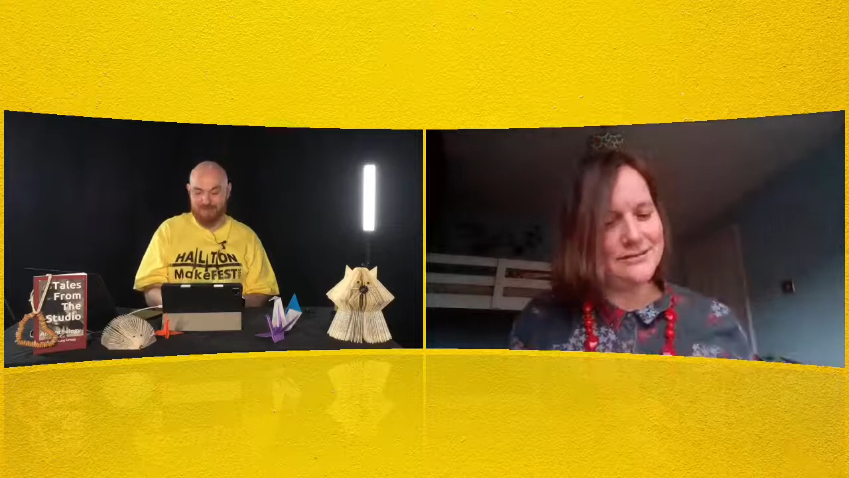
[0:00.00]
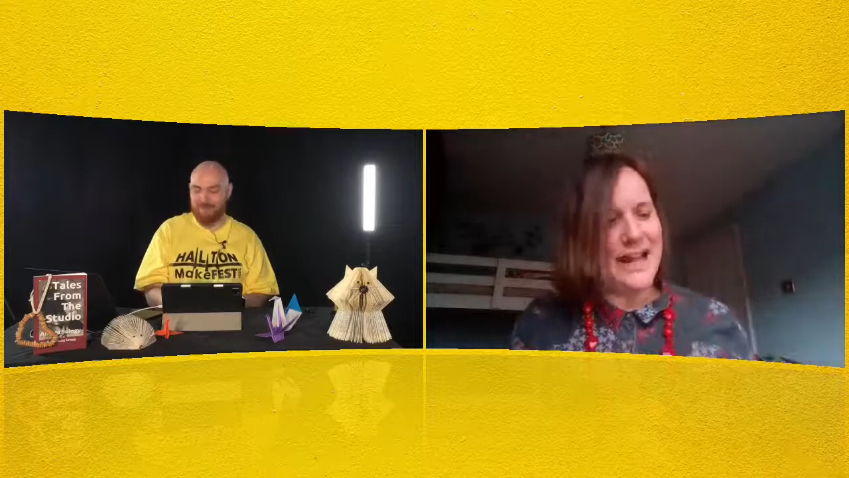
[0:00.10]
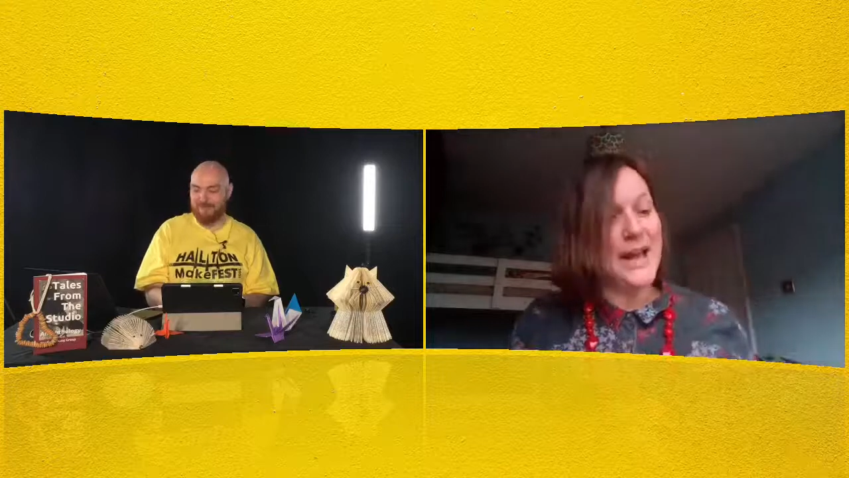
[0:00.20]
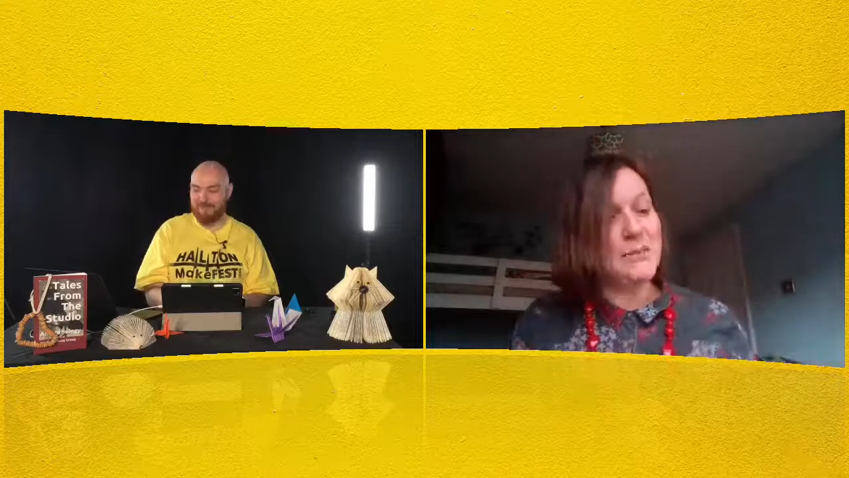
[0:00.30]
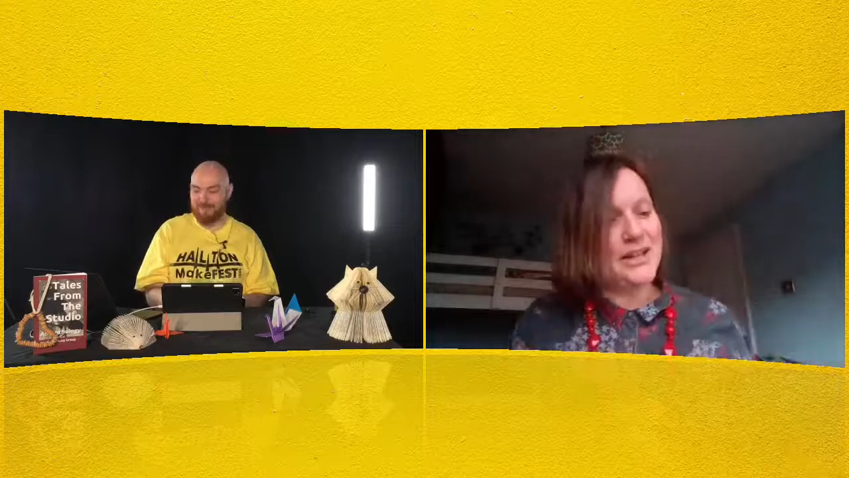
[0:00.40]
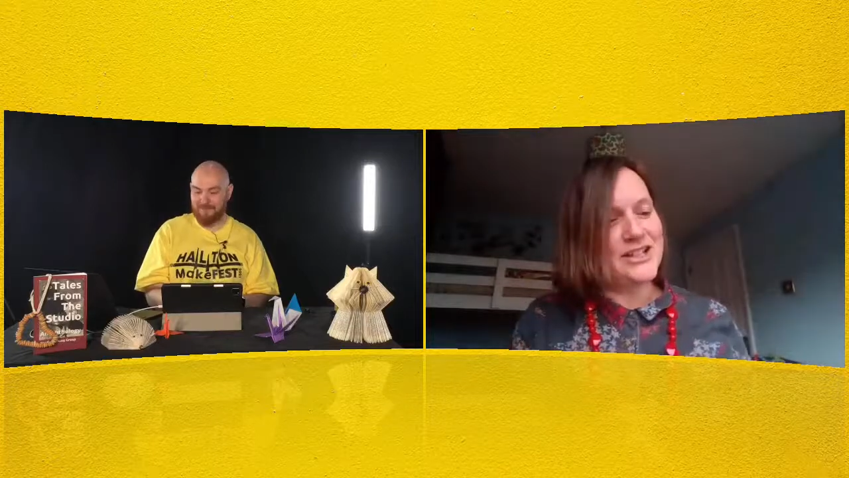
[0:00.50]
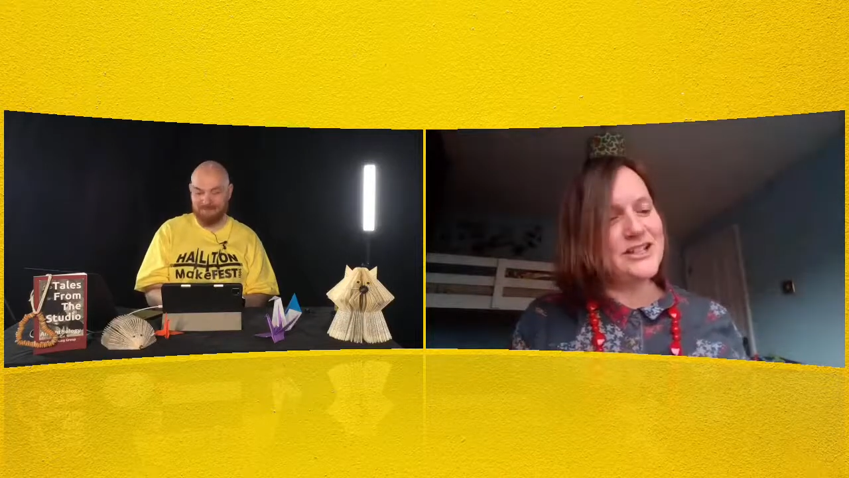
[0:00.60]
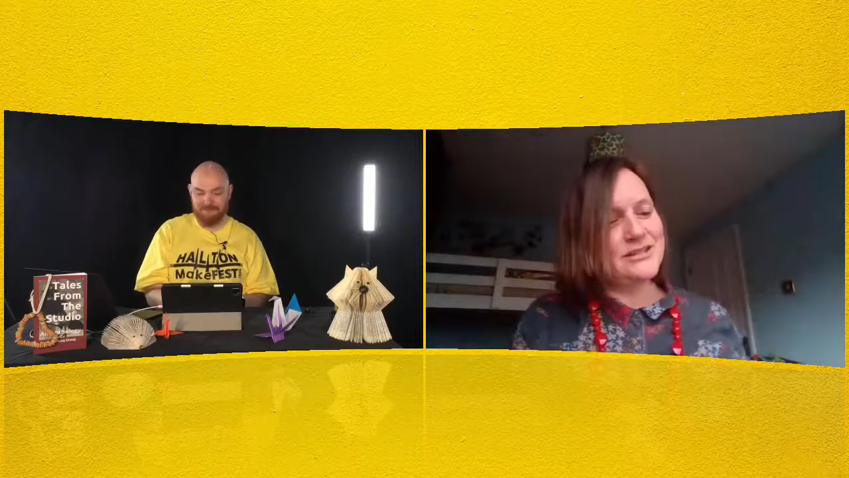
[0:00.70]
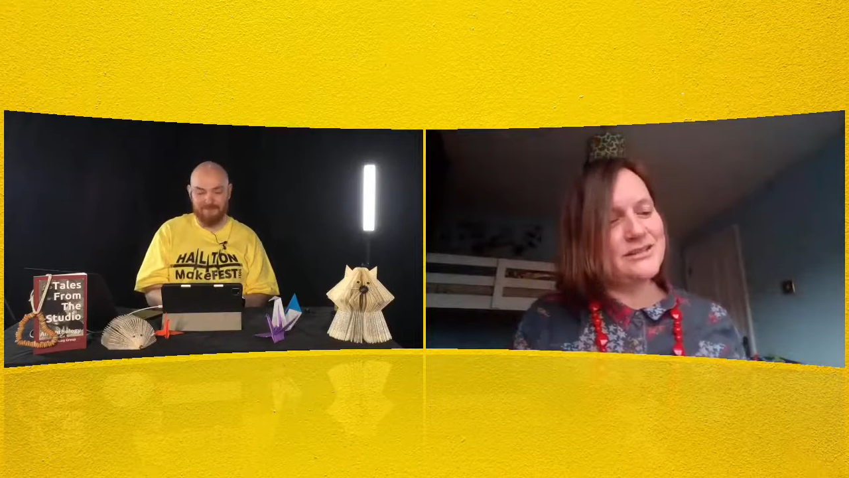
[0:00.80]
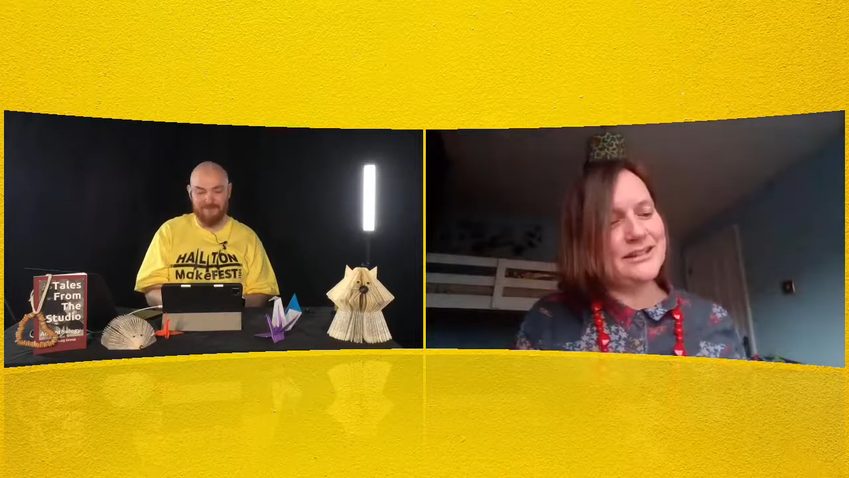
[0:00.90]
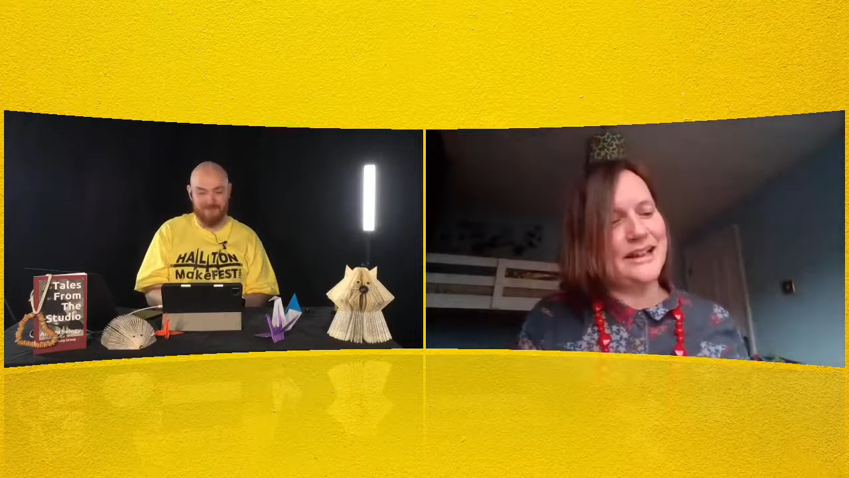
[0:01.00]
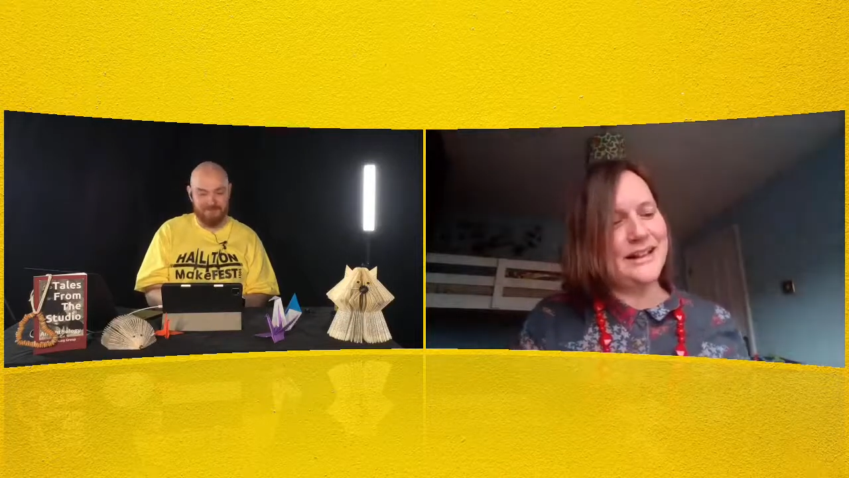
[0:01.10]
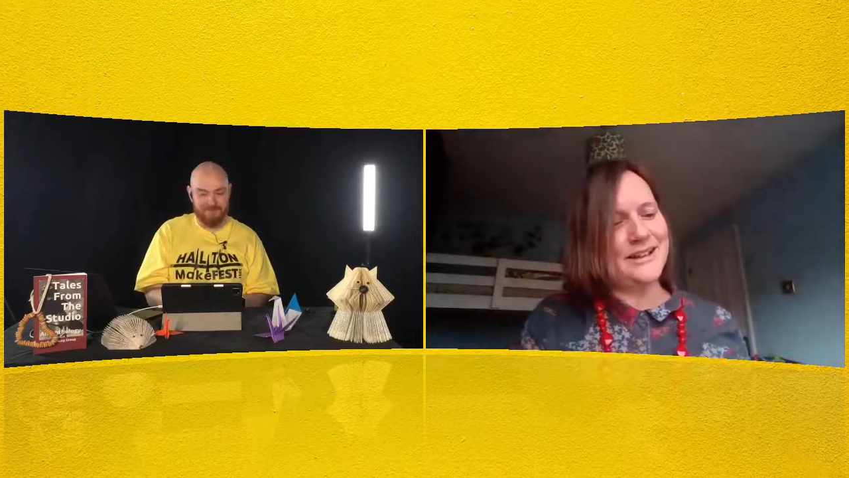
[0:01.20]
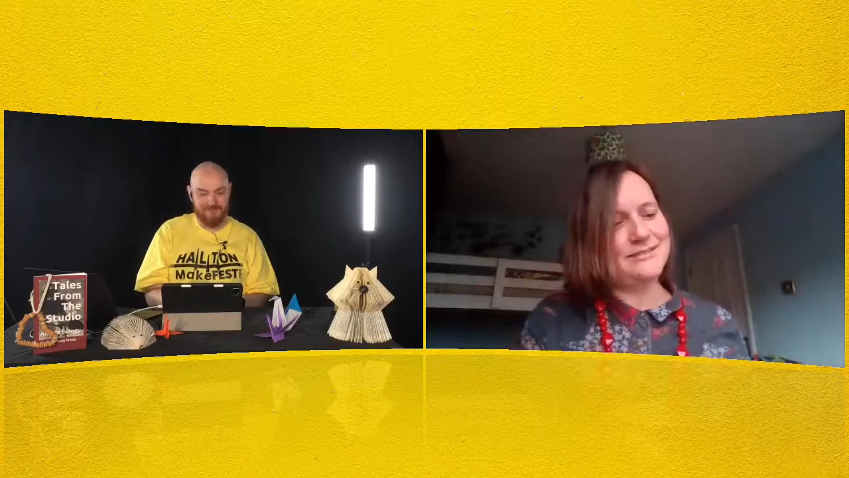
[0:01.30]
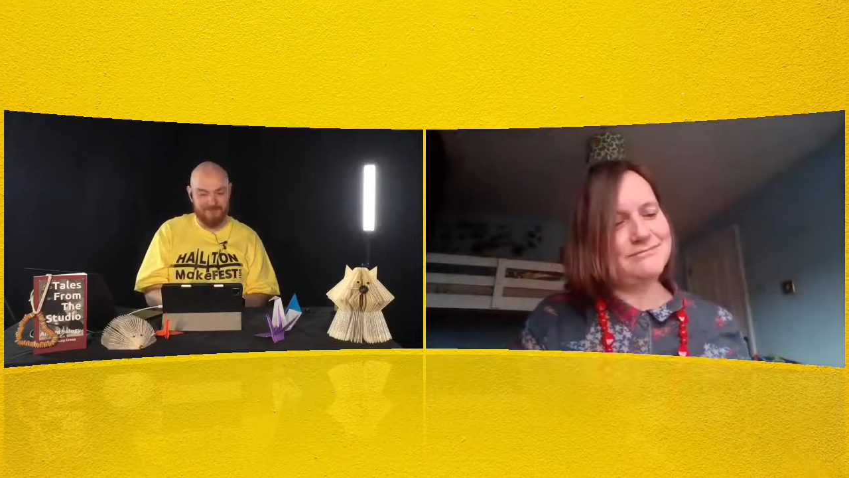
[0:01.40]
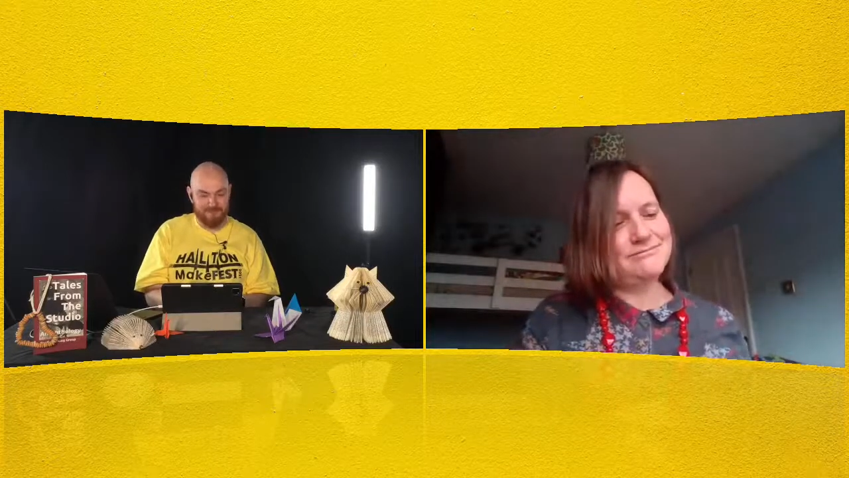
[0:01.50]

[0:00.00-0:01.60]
That image. Yeah.